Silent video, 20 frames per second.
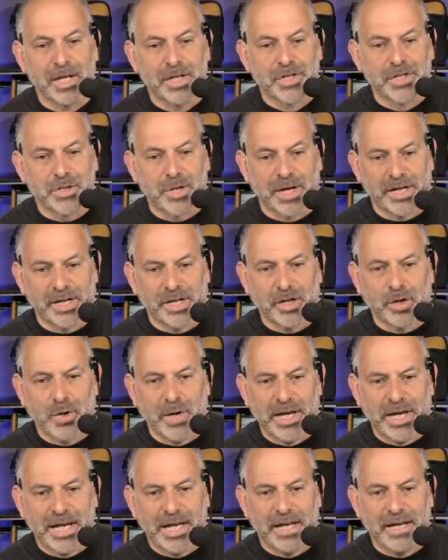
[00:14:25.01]
So I'm going to go
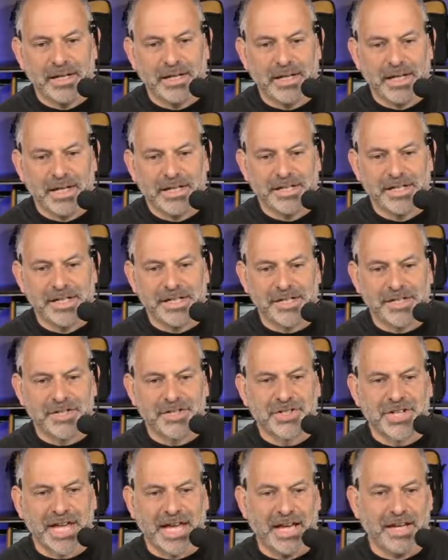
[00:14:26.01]
ahead and hit
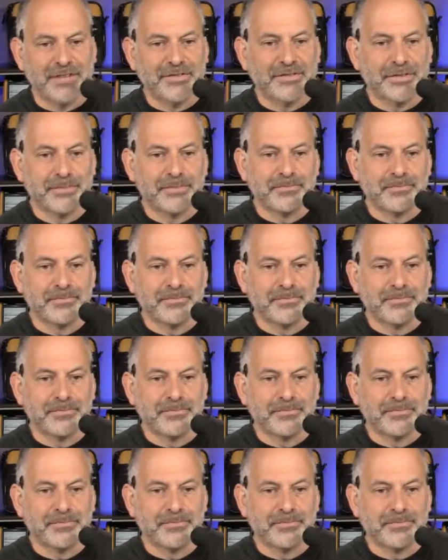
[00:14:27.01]
save.